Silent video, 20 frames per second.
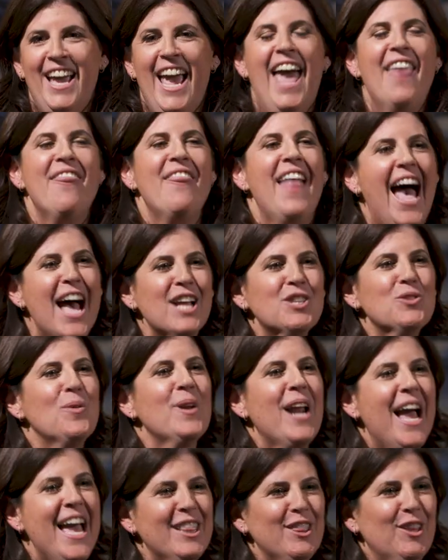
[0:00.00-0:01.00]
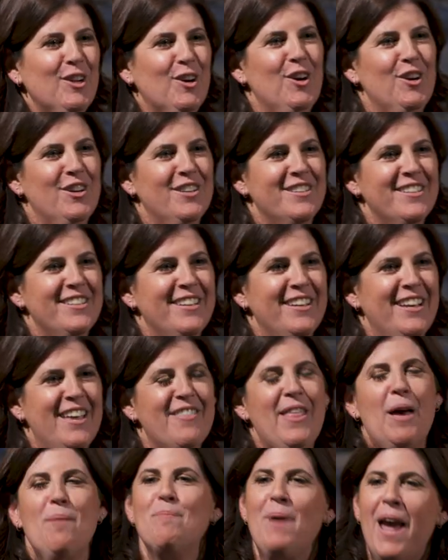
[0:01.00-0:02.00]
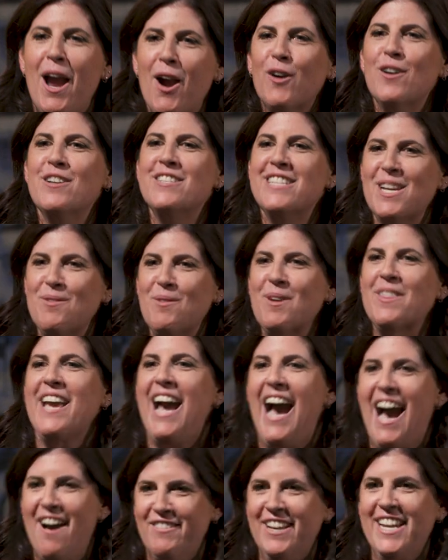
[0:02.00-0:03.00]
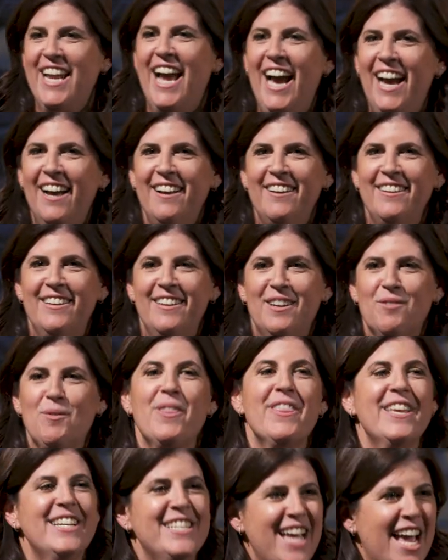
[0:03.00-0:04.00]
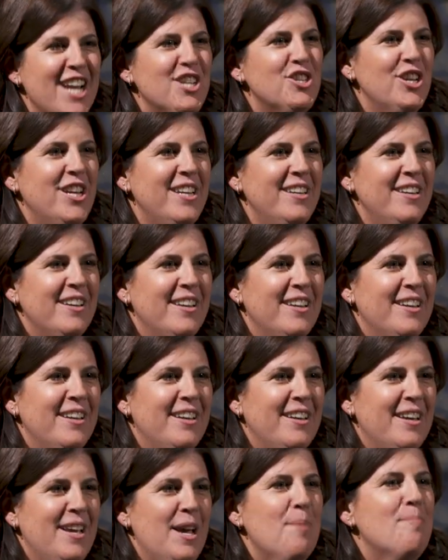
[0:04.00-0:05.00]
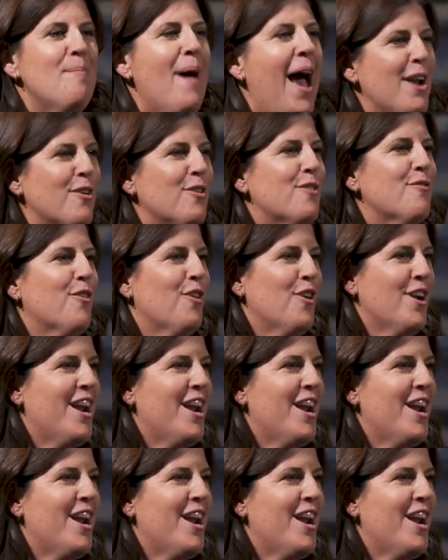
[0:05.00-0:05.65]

And that's when I learned that parenting with kavanah, with intention, mattered for